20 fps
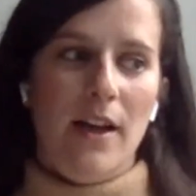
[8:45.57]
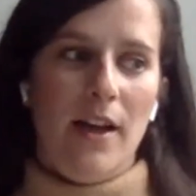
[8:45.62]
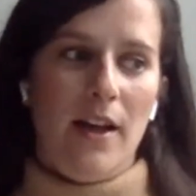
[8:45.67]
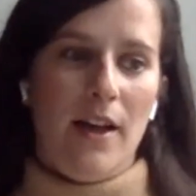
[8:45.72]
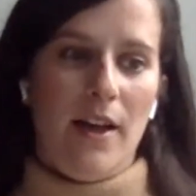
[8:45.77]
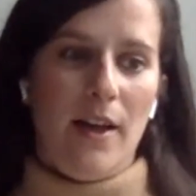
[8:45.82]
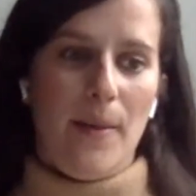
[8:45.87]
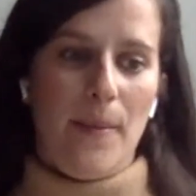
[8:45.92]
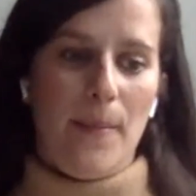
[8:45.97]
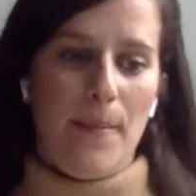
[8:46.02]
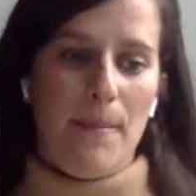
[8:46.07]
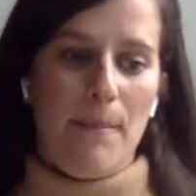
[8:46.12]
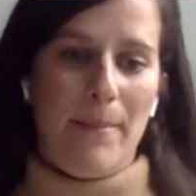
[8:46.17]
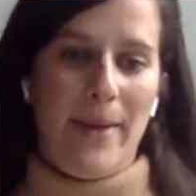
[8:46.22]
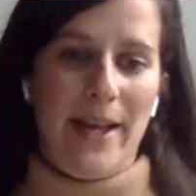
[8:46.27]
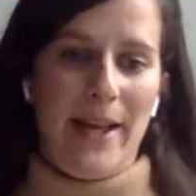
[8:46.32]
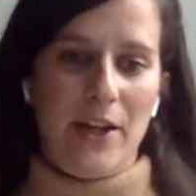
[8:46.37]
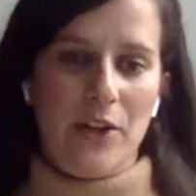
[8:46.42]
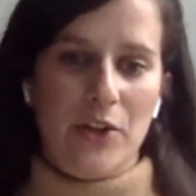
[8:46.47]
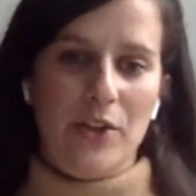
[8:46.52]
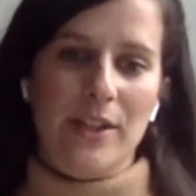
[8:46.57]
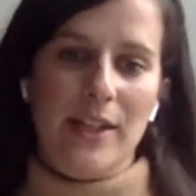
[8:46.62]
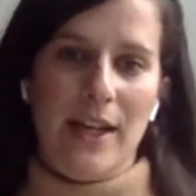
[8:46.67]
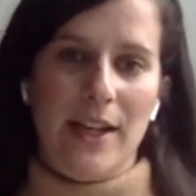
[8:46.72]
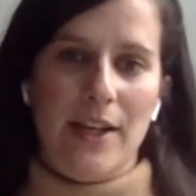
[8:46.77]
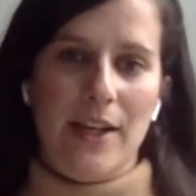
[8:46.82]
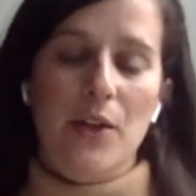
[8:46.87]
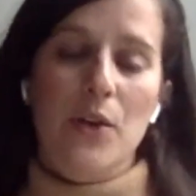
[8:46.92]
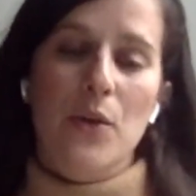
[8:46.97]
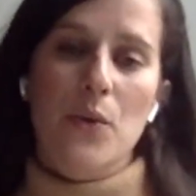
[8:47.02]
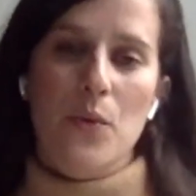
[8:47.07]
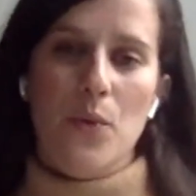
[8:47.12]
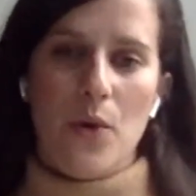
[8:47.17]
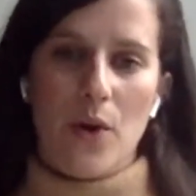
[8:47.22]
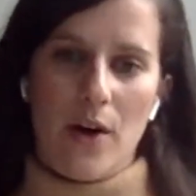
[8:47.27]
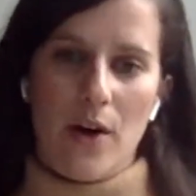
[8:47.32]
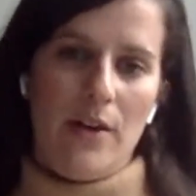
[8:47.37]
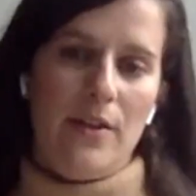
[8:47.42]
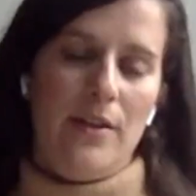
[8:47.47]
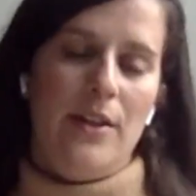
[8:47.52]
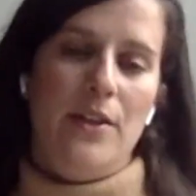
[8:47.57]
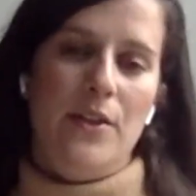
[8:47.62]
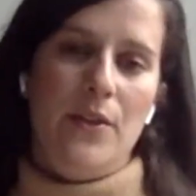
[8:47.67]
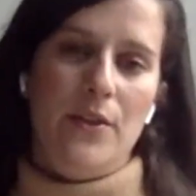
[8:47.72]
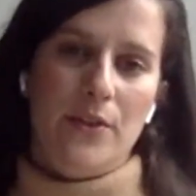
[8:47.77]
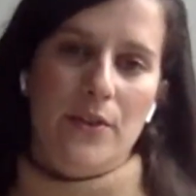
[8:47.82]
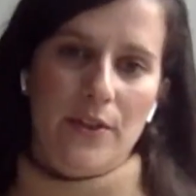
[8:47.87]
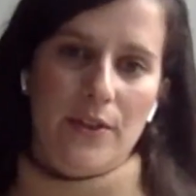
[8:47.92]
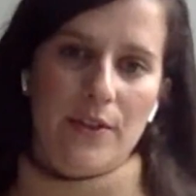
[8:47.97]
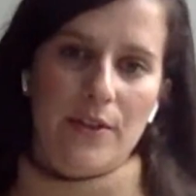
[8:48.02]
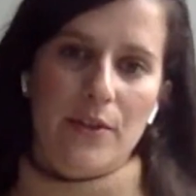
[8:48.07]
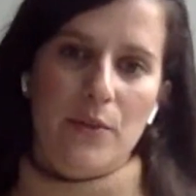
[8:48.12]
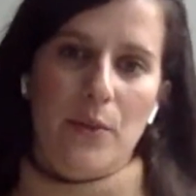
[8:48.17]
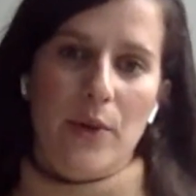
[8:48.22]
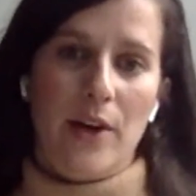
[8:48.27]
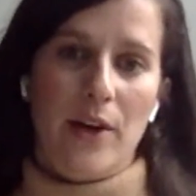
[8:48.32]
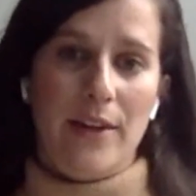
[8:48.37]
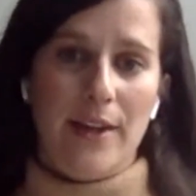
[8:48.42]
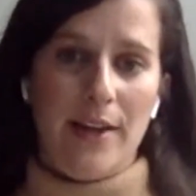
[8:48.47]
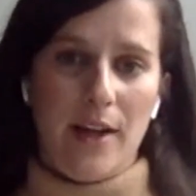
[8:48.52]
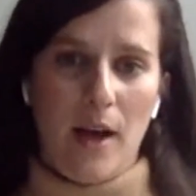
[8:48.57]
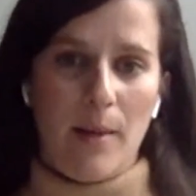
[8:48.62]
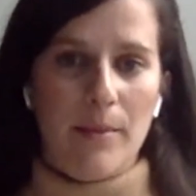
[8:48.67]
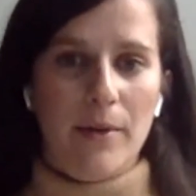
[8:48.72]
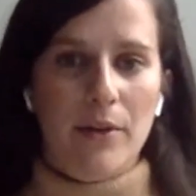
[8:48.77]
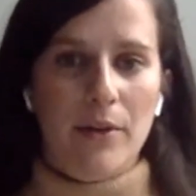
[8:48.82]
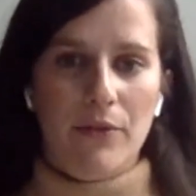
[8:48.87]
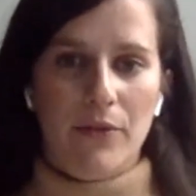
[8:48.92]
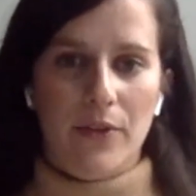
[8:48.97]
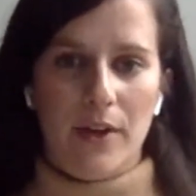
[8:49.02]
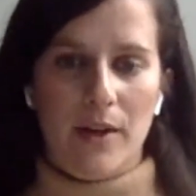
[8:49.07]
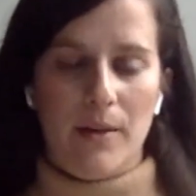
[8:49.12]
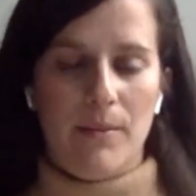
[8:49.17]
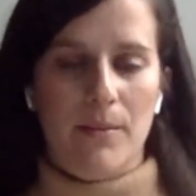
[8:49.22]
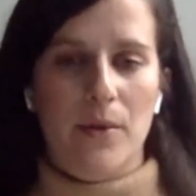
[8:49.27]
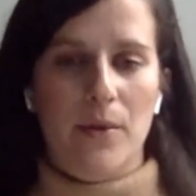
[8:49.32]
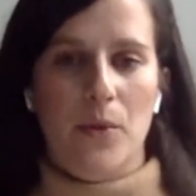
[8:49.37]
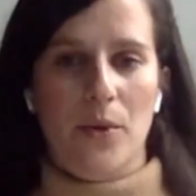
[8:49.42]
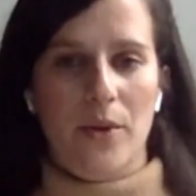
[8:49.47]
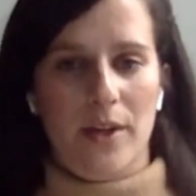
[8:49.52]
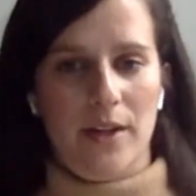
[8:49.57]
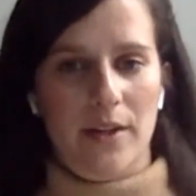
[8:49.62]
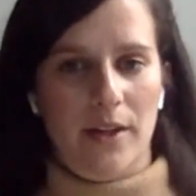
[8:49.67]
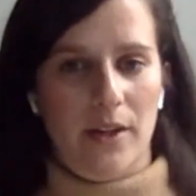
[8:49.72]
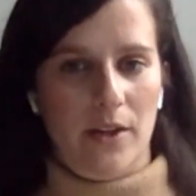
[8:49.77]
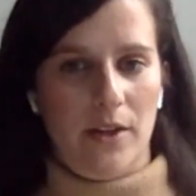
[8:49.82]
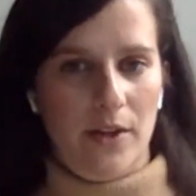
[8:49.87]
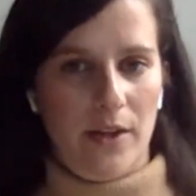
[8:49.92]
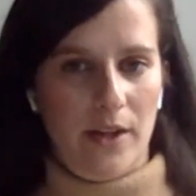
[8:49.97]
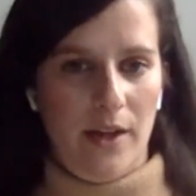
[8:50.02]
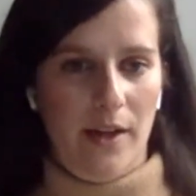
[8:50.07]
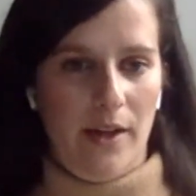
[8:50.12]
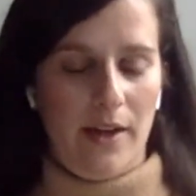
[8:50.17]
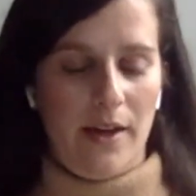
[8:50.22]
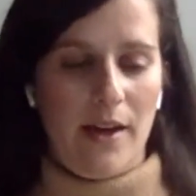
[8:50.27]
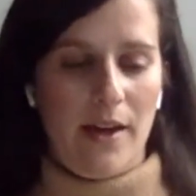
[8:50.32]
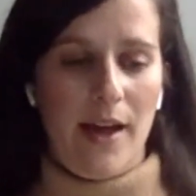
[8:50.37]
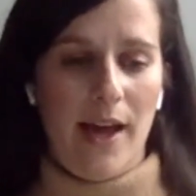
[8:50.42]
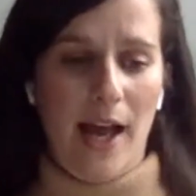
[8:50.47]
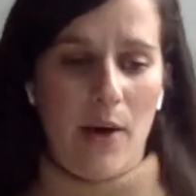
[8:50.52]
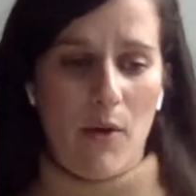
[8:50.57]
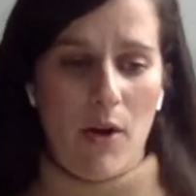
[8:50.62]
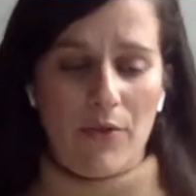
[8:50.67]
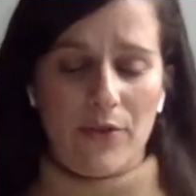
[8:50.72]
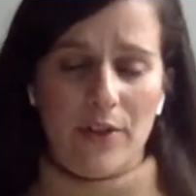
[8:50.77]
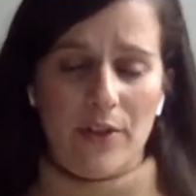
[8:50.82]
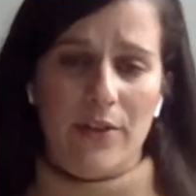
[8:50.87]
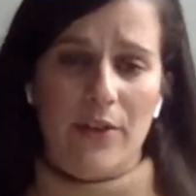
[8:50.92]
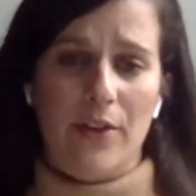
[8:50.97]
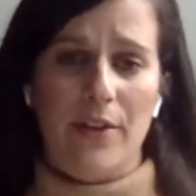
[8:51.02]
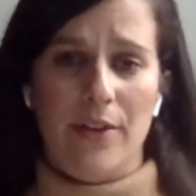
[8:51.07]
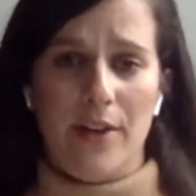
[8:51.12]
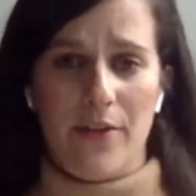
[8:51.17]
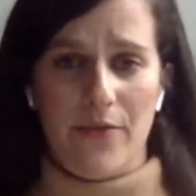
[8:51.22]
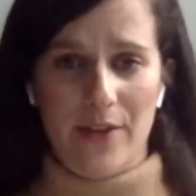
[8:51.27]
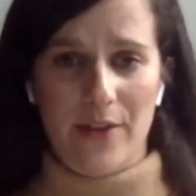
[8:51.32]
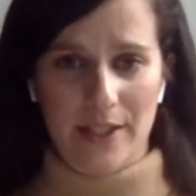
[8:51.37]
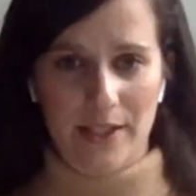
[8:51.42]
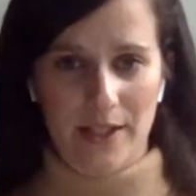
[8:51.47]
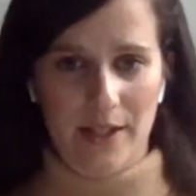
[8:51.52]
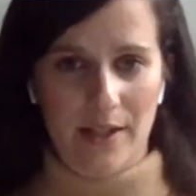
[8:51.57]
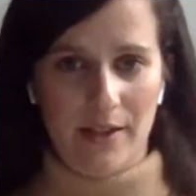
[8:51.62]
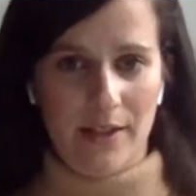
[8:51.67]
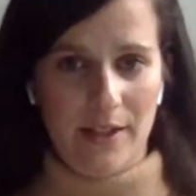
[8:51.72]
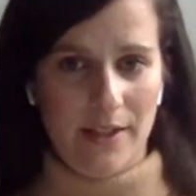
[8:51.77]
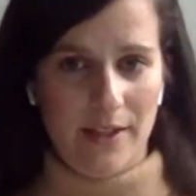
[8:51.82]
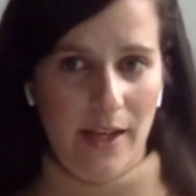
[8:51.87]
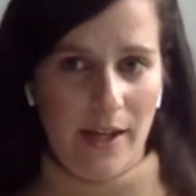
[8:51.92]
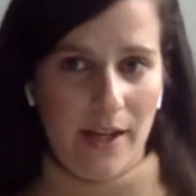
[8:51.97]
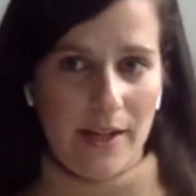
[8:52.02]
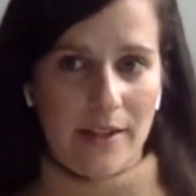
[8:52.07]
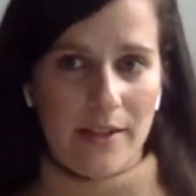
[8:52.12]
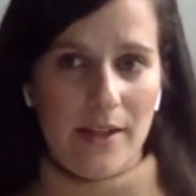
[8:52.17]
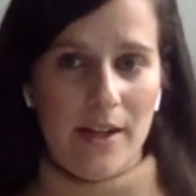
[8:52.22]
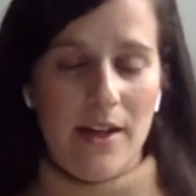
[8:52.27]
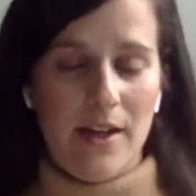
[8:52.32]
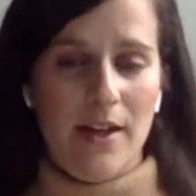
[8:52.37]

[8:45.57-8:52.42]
um, by understanding who are the users, where are they coming from, what are they looking, how often are they visiting the site.